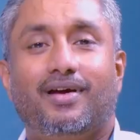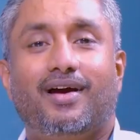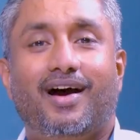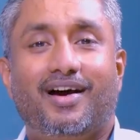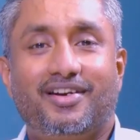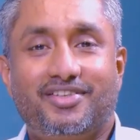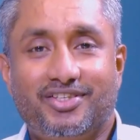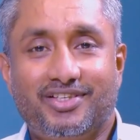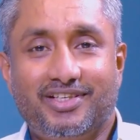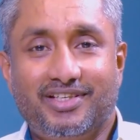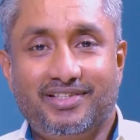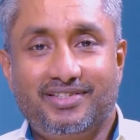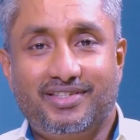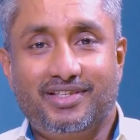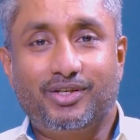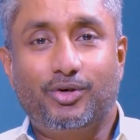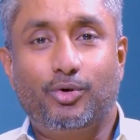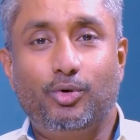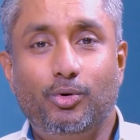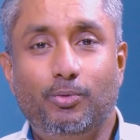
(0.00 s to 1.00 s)
Harshanee is
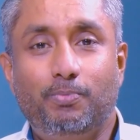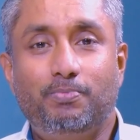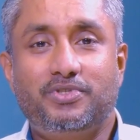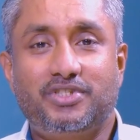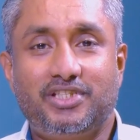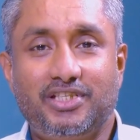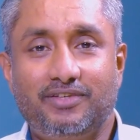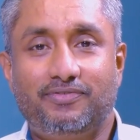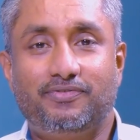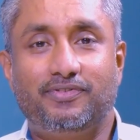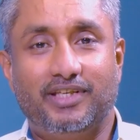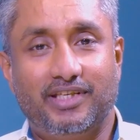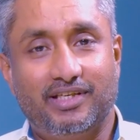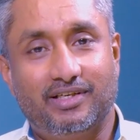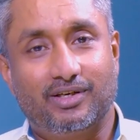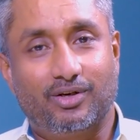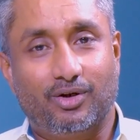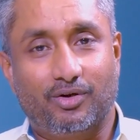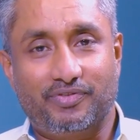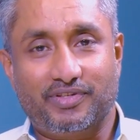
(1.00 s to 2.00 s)
the Group Chief
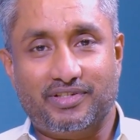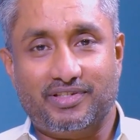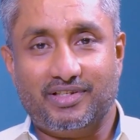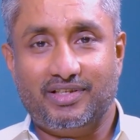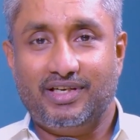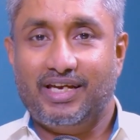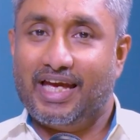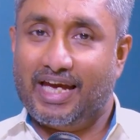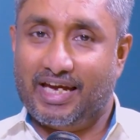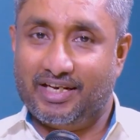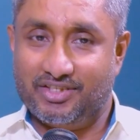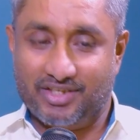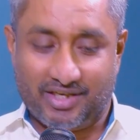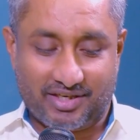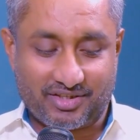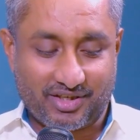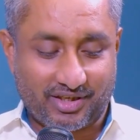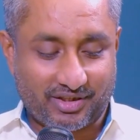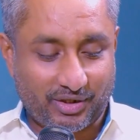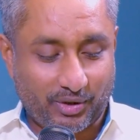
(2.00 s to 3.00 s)
Legal Officer at
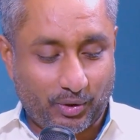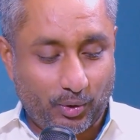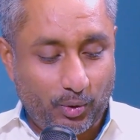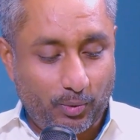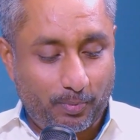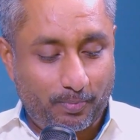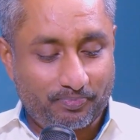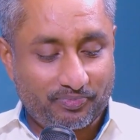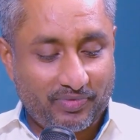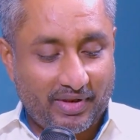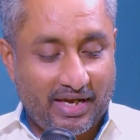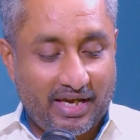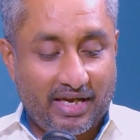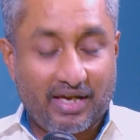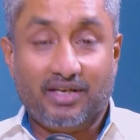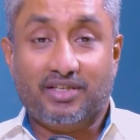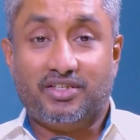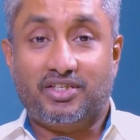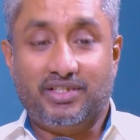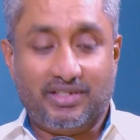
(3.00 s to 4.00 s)
Janashakti Group.
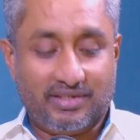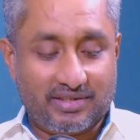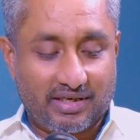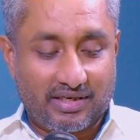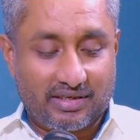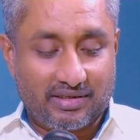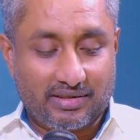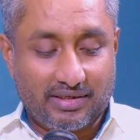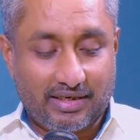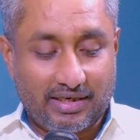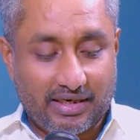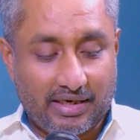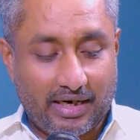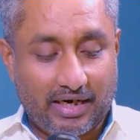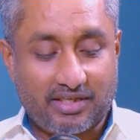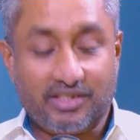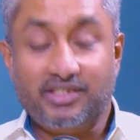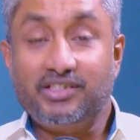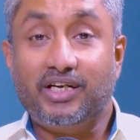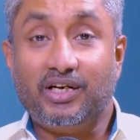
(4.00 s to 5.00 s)
She is an
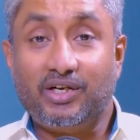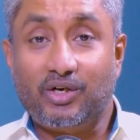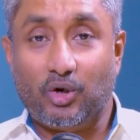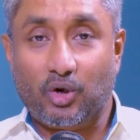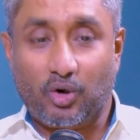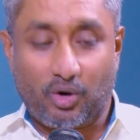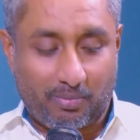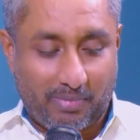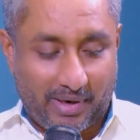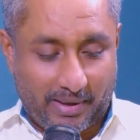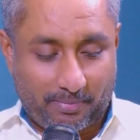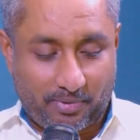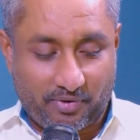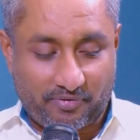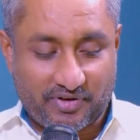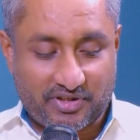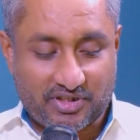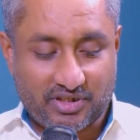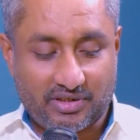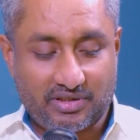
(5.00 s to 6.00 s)
attorney at law by
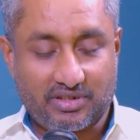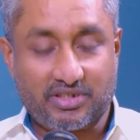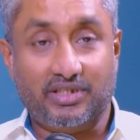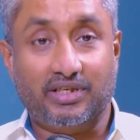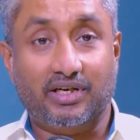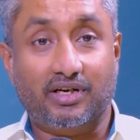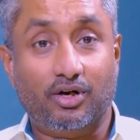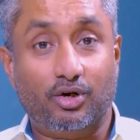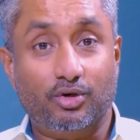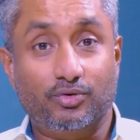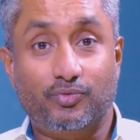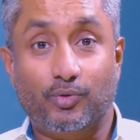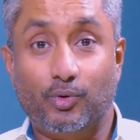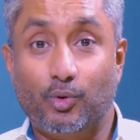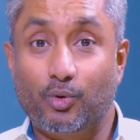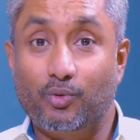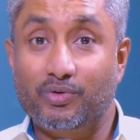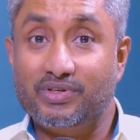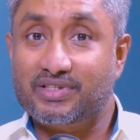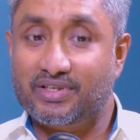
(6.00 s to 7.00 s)
profession. She accounts for
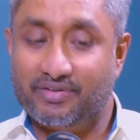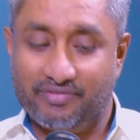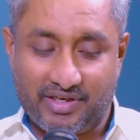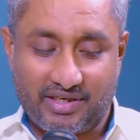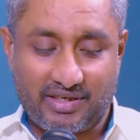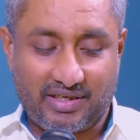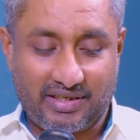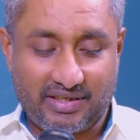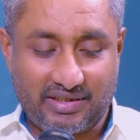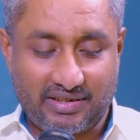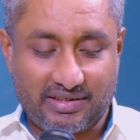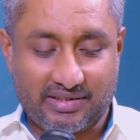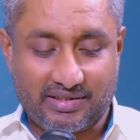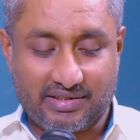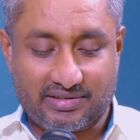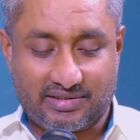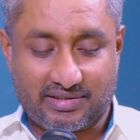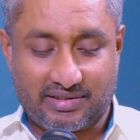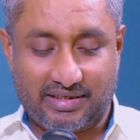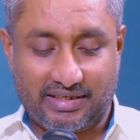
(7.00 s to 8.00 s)
over 17
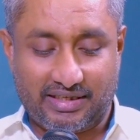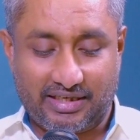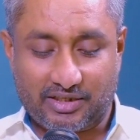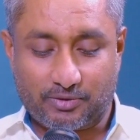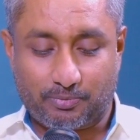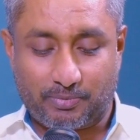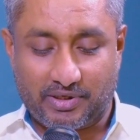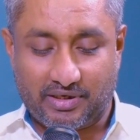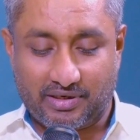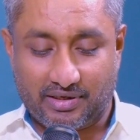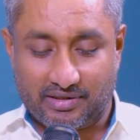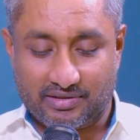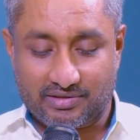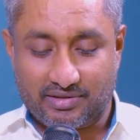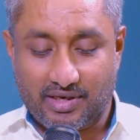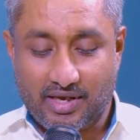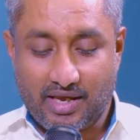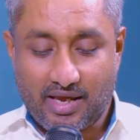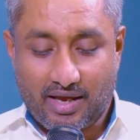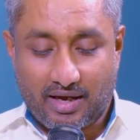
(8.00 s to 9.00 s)
years in
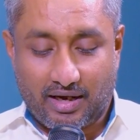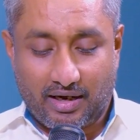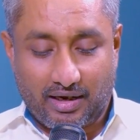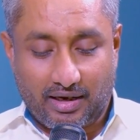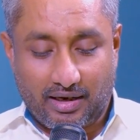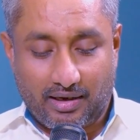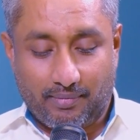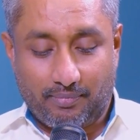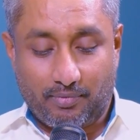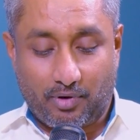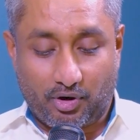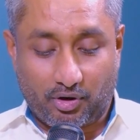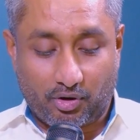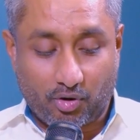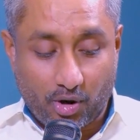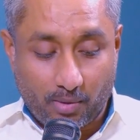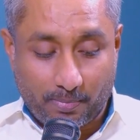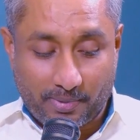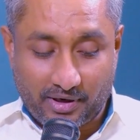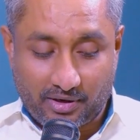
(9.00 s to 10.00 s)
experience on
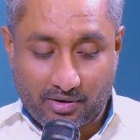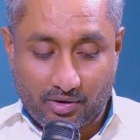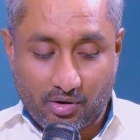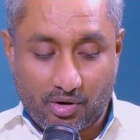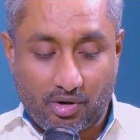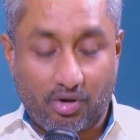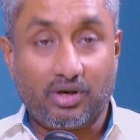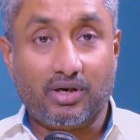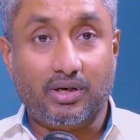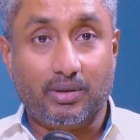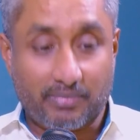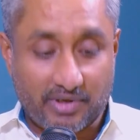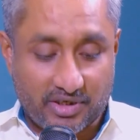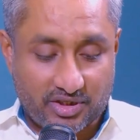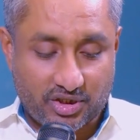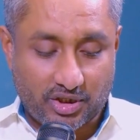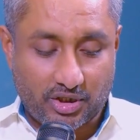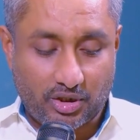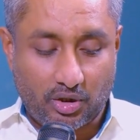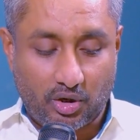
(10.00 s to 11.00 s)
corporate law,
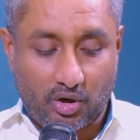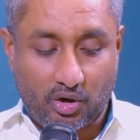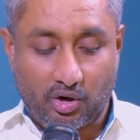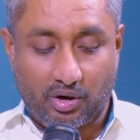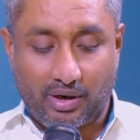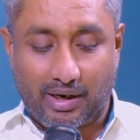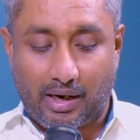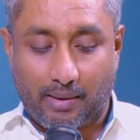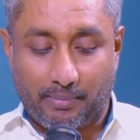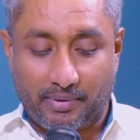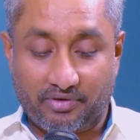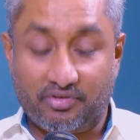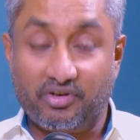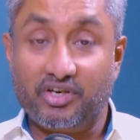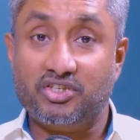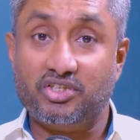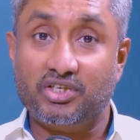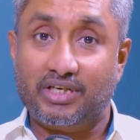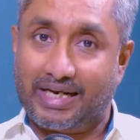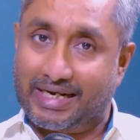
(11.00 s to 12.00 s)
commercial law,
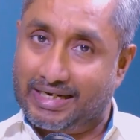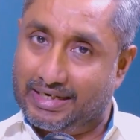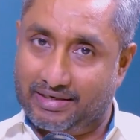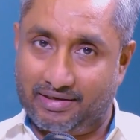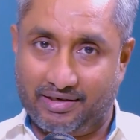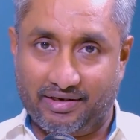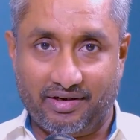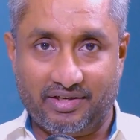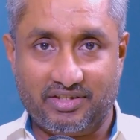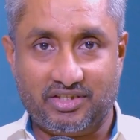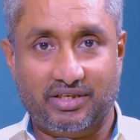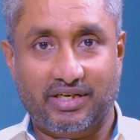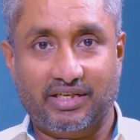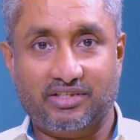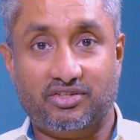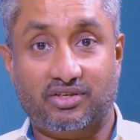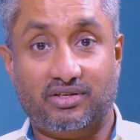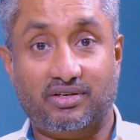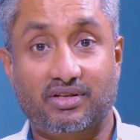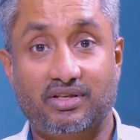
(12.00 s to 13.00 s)
arbitration and litigation,
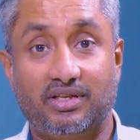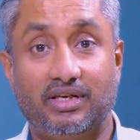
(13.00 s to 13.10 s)
etc.